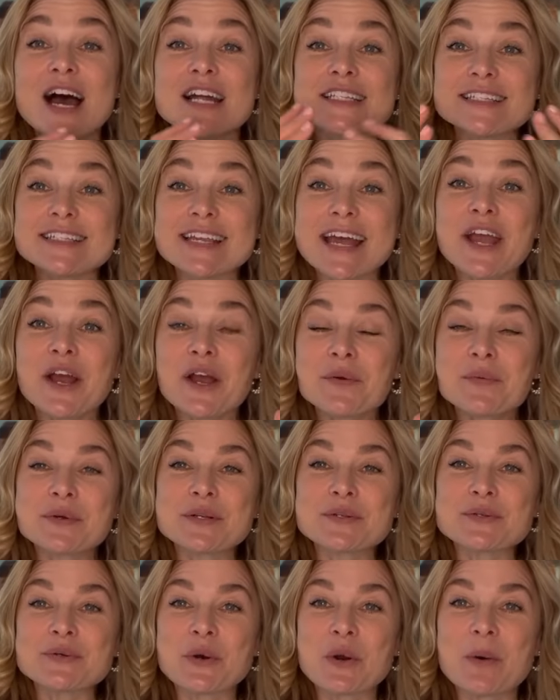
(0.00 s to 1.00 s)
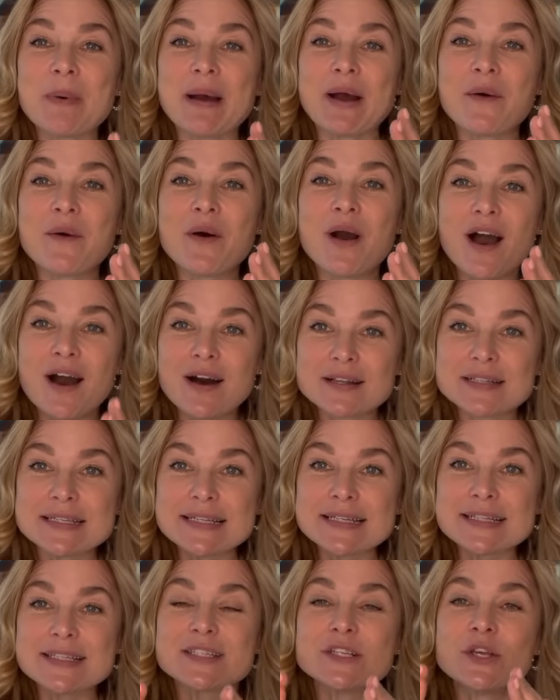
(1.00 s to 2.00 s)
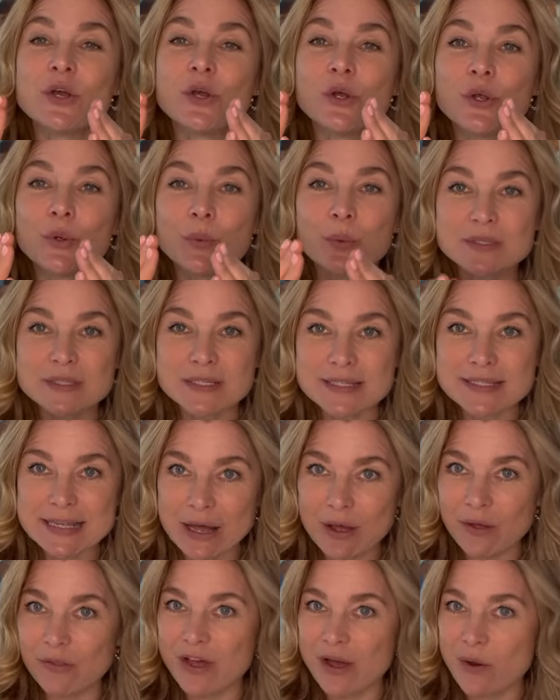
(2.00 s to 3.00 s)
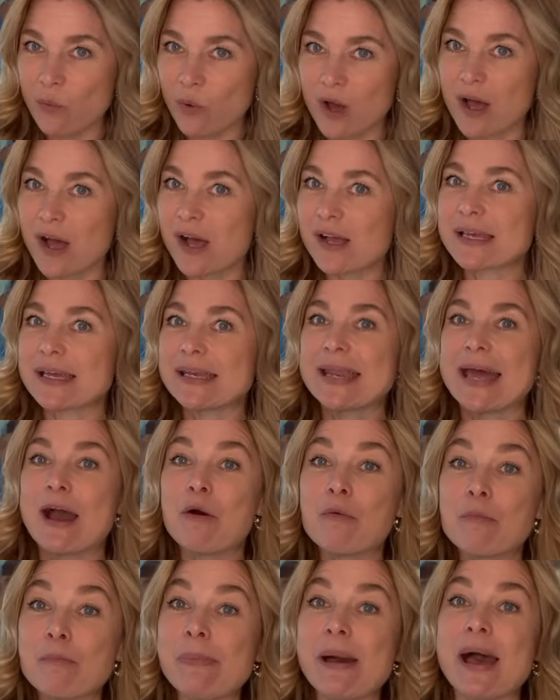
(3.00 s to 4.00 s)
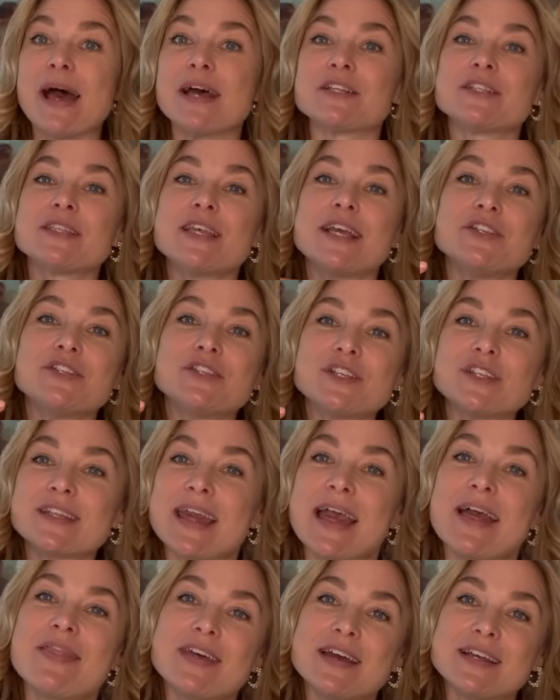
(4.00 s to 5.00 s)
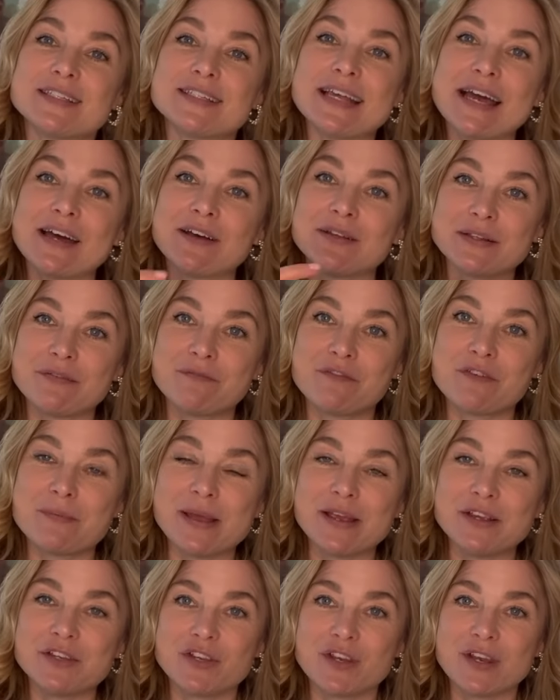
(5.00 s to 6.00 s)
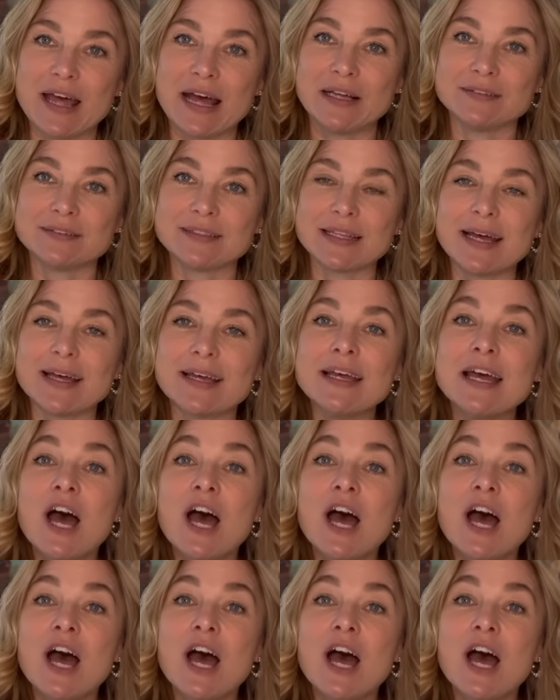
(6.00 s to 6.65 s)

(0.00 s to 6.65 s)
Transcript: Today, I want to talk about artists who want to sell their work and how best they should get their sales information out there.